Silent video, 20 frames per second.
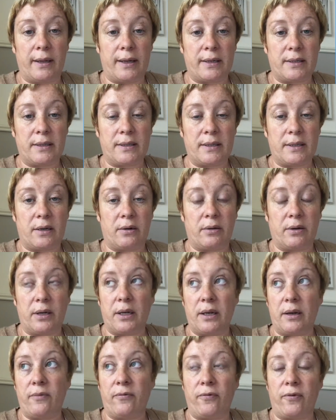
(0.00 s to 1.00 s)
that
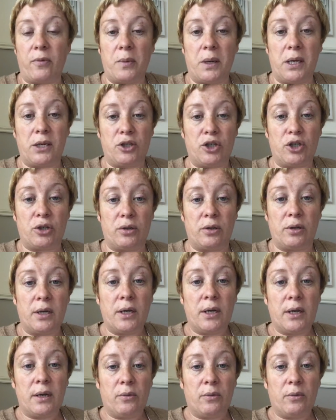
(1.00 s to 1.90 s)
historical information.